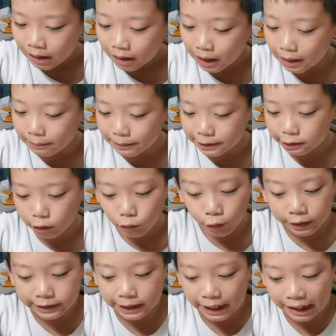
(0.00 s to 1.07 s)
Hi, Mr.
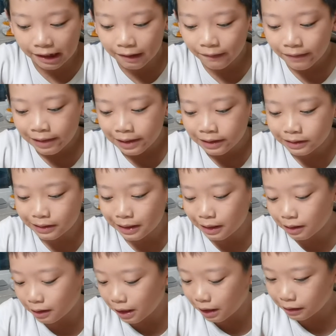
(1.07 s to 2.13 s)
Horsley,
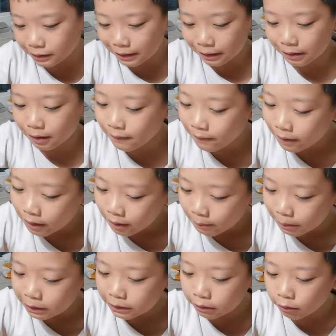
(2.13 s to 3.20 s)
said Alexander.
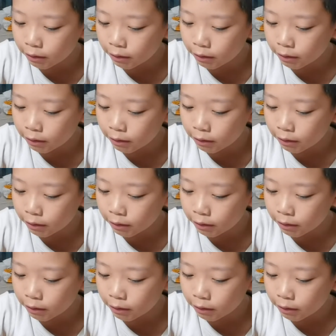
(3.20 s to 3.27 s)
Mr.